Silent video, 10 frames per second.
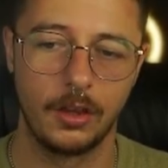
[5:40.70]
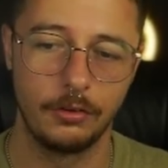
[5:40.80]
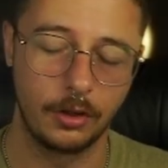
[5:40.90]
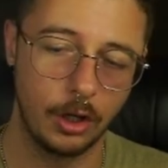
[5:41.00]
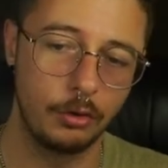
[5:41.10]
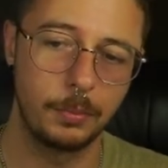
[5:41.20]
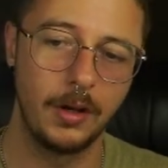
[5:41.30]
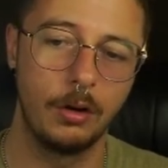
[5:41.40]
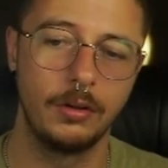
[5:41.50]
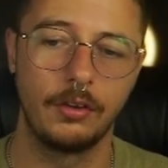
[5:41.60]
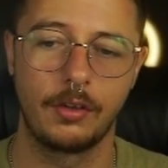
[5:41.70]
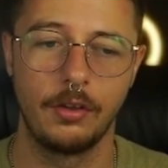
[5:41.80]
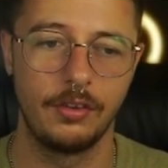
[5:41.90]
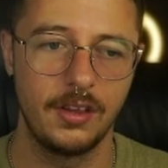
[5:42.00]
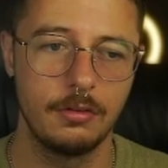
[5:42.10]
closed below. In this
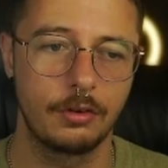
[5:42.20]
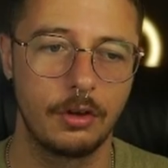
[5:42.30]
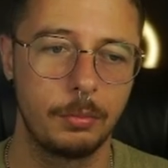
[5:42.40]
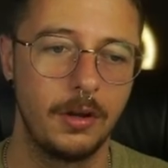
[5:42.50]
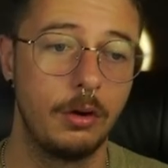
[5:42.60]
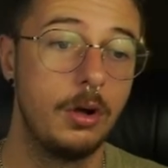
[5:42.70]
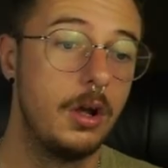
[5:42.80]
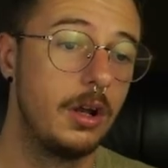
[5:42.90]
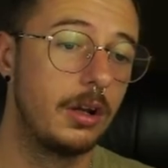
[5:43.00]
case here, it's closed below,